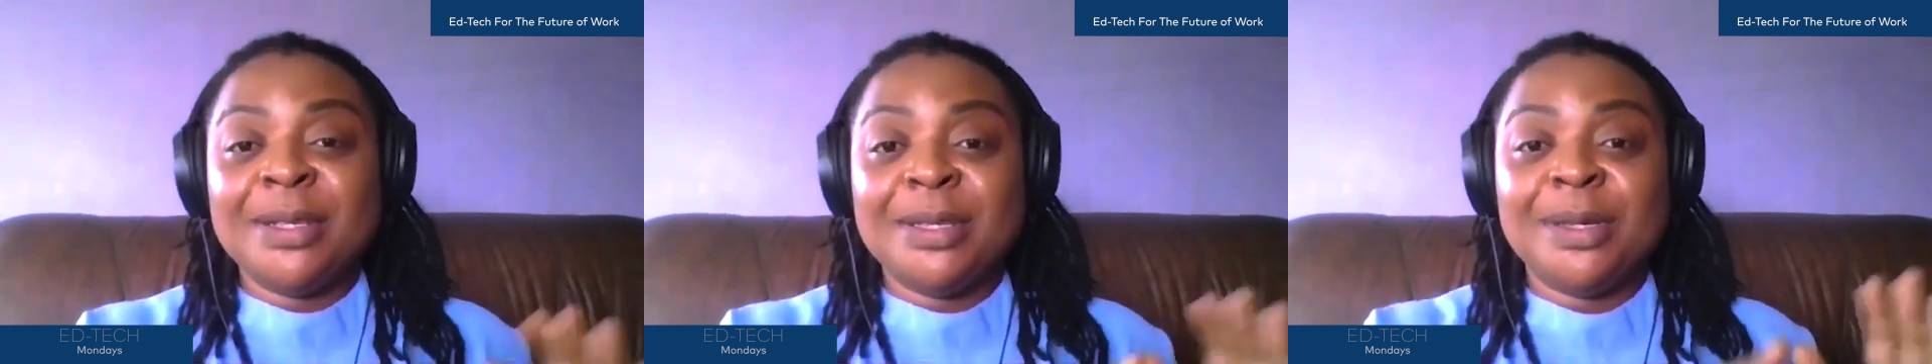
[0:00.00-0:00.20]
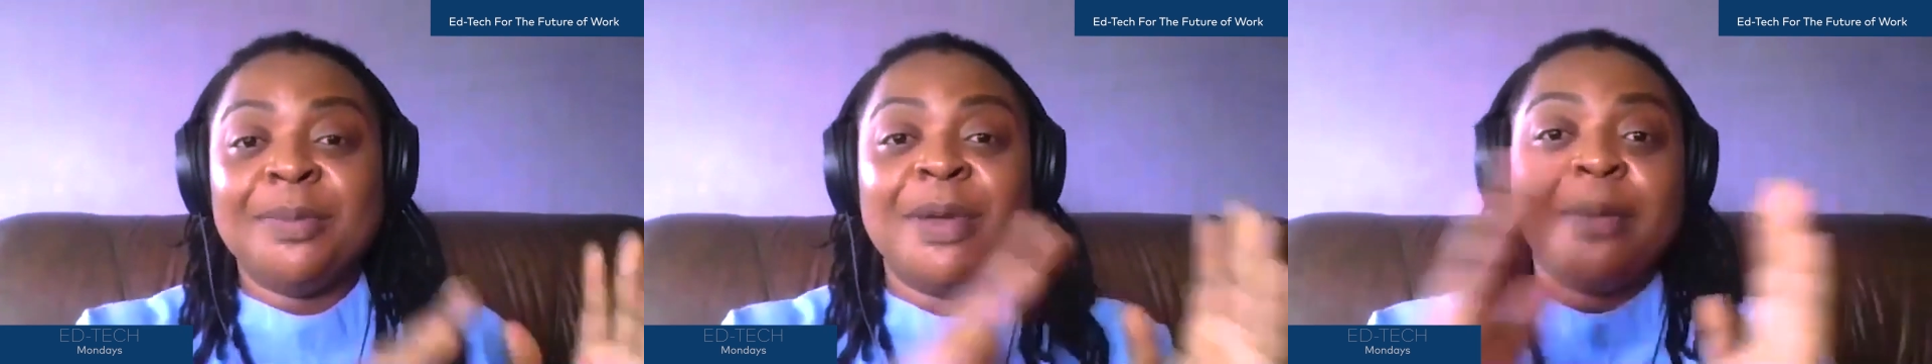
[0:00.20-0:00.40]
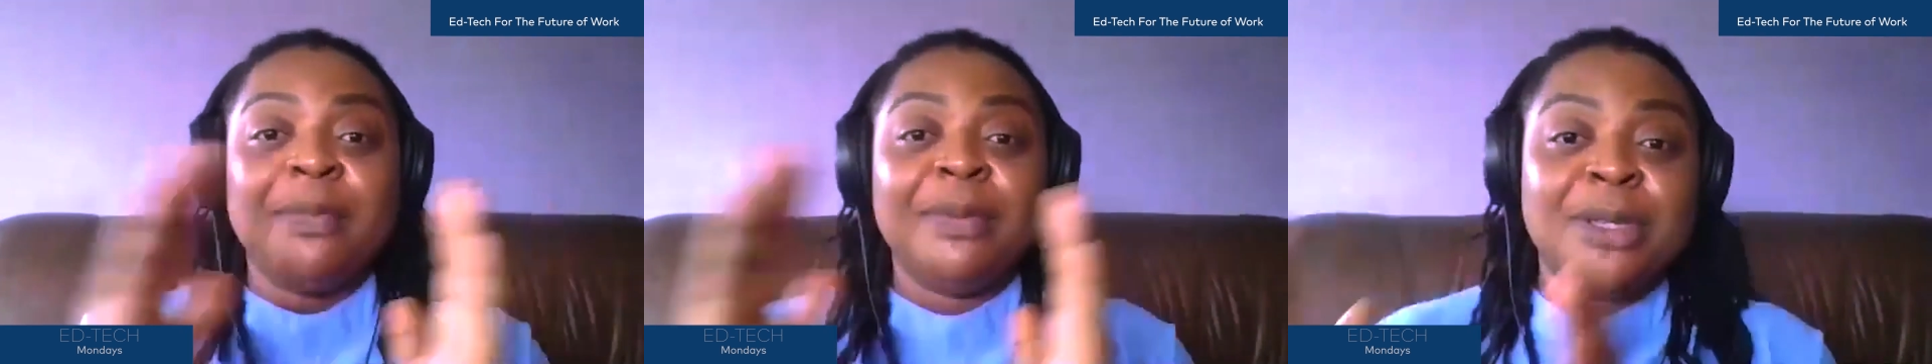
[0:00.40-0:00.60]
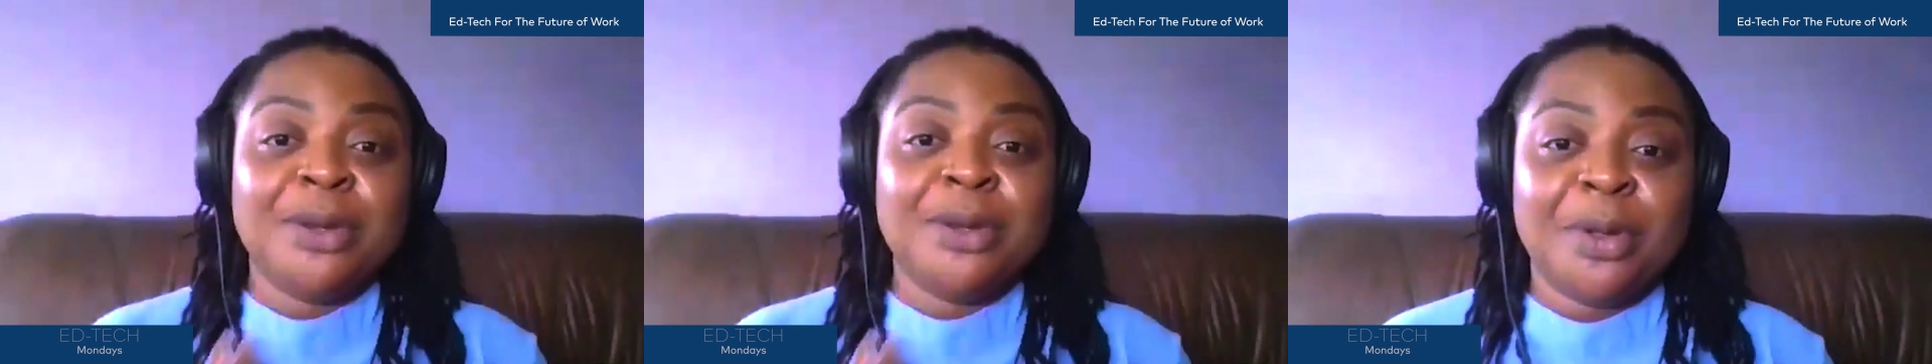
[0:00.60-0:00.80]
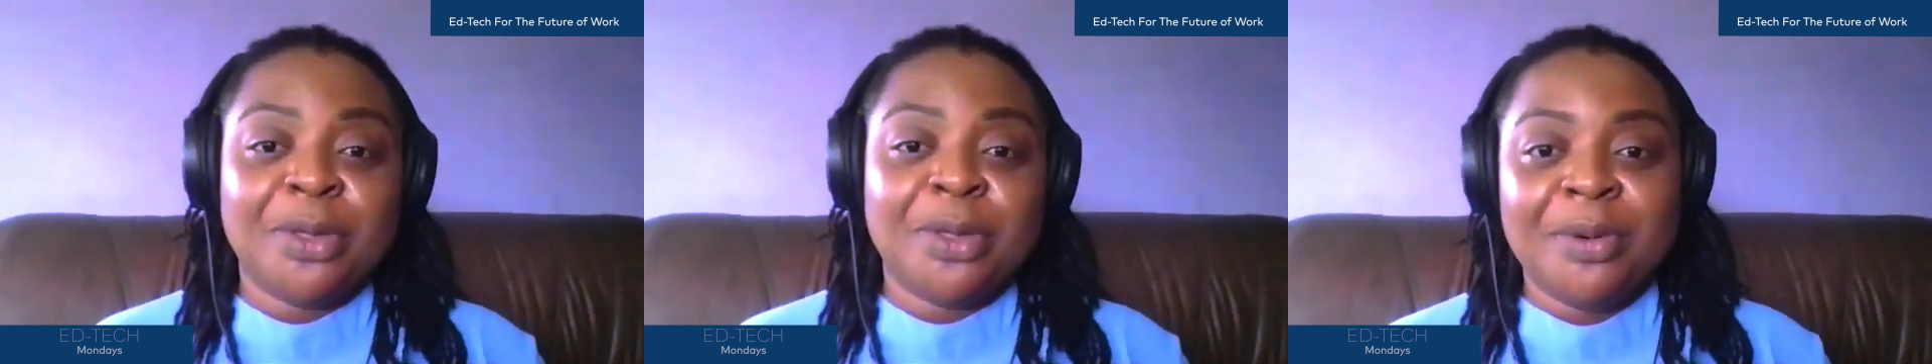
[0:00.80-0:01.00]
to be able to
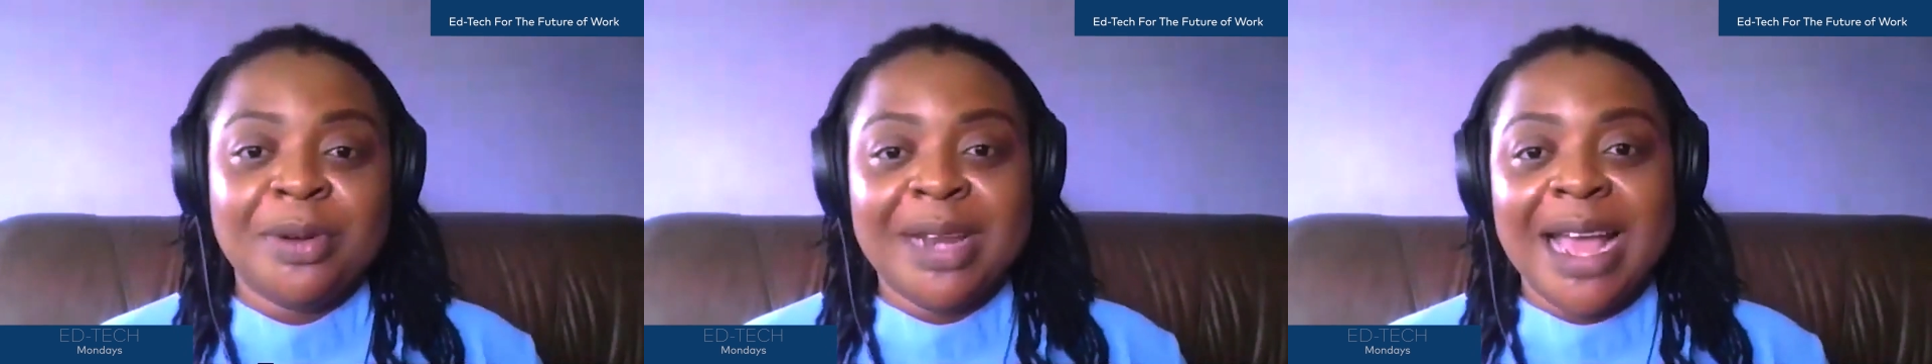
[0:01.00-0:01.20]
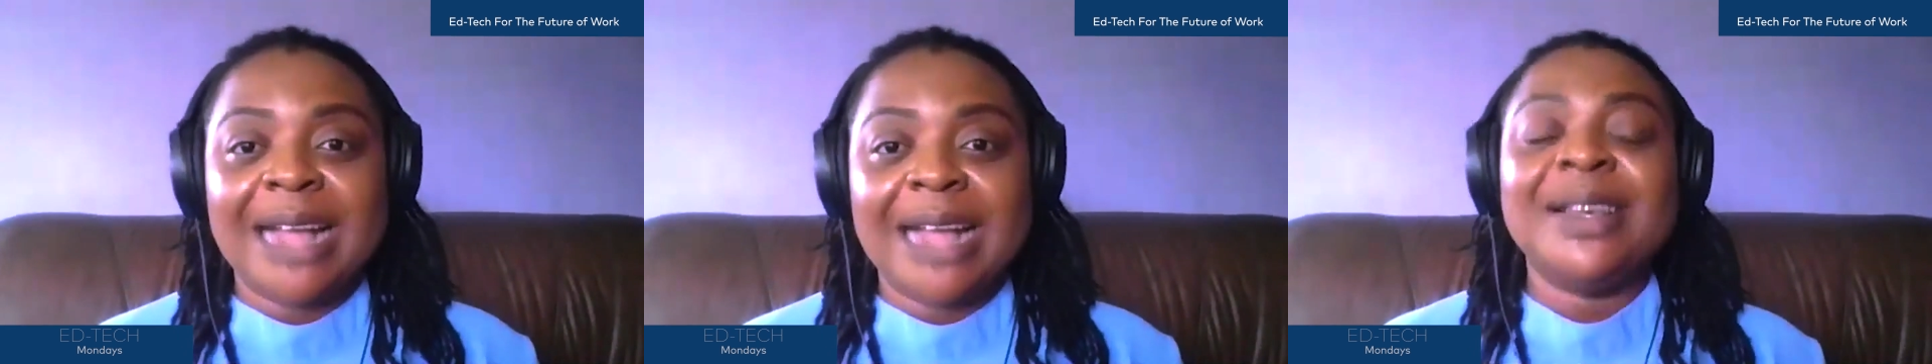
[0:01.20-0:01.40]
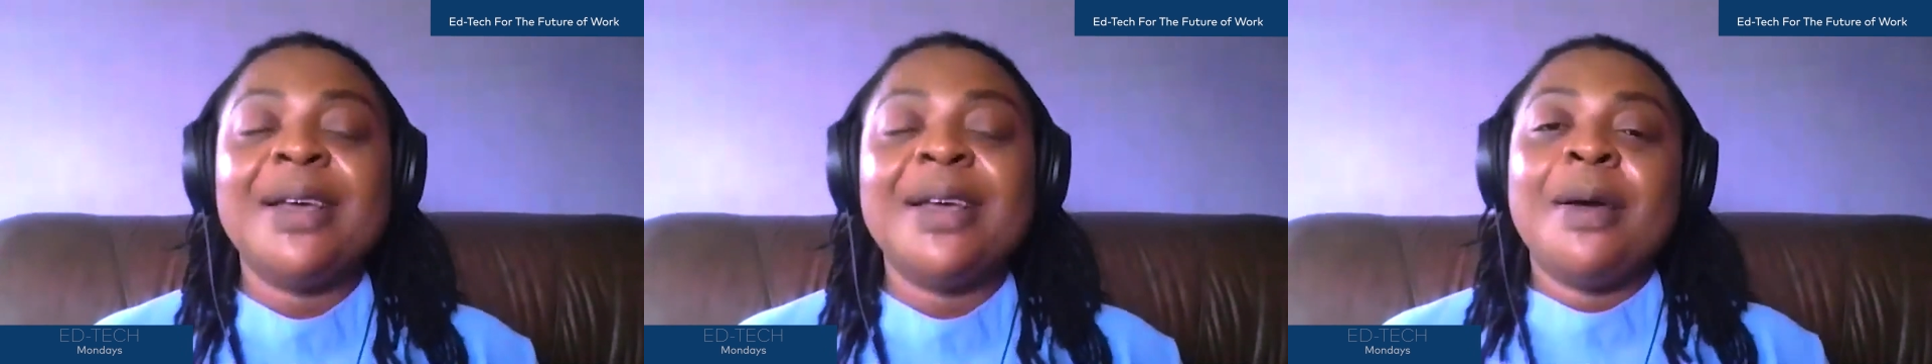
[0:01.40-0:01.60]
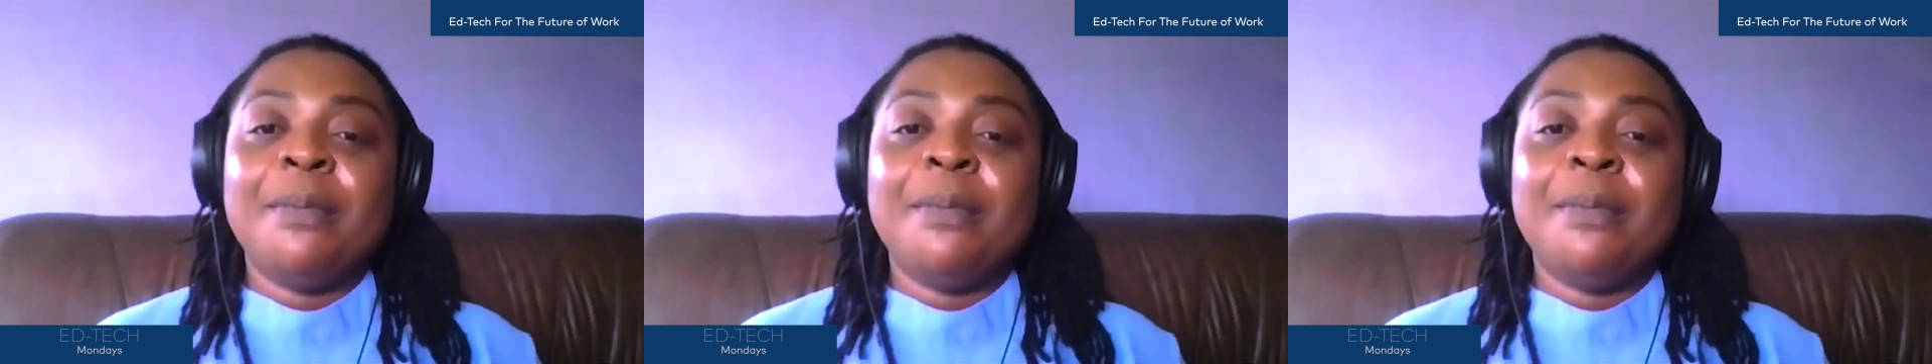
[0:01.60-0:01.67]
go through that.